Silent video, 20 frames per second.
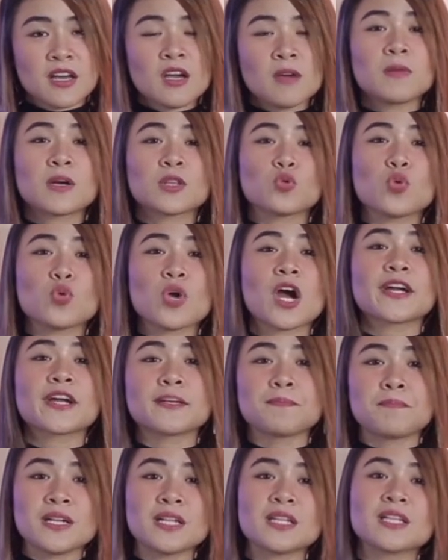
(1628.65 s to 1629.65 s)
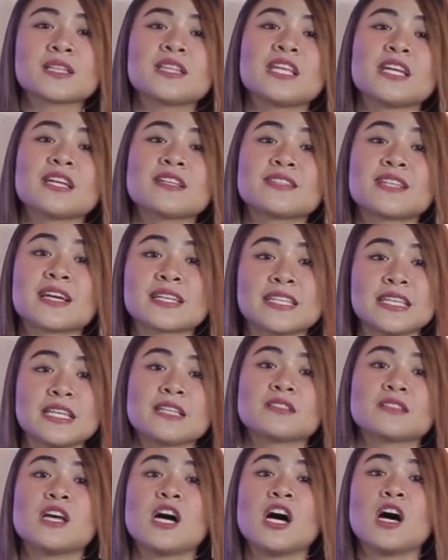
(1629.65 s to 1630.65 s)
but we are building the
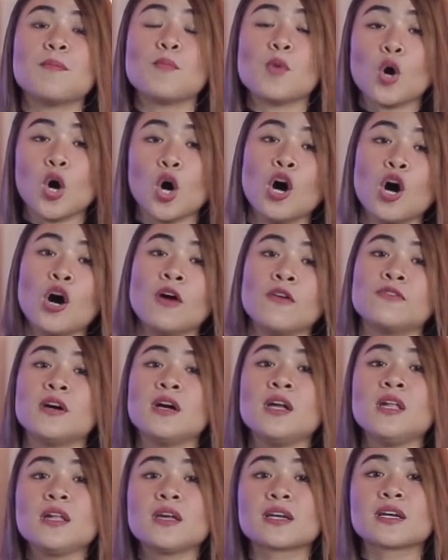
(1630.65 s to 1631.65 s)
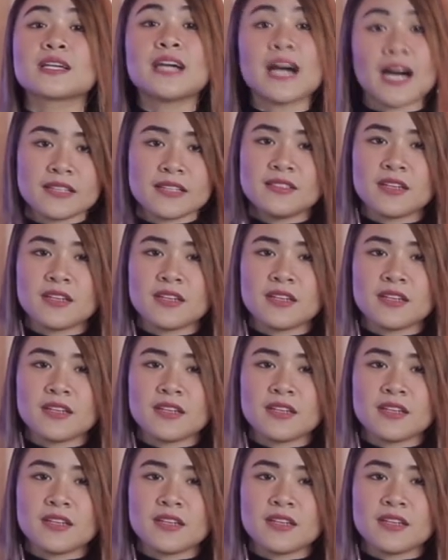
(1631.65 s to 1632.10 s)
kingdom of God.